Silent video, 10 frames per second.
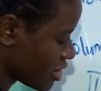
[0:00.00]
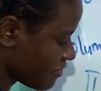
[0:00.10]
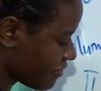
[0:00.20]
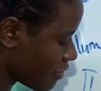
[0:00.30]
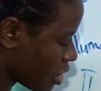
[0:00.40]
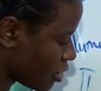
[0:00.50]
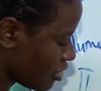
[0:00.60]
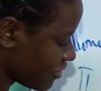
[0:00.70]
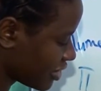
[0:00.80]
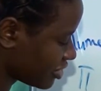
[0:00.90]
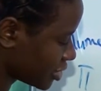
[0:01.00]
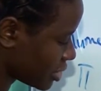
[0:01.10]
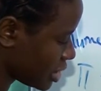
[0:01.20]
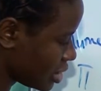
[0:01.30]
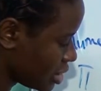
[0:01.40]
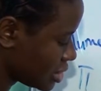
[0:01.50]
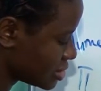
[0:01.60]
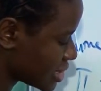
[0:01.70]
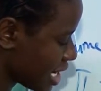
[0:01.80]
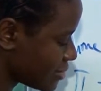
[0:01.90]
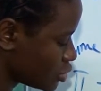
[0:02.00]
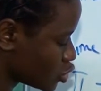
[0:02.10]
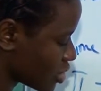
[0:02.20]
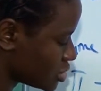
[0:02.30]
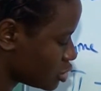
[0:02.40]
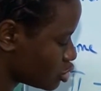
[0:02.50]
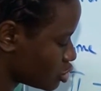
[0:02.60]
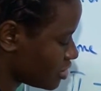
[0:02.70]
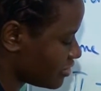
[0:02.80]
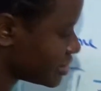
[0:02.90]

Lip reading: 4 over 3 times 22 over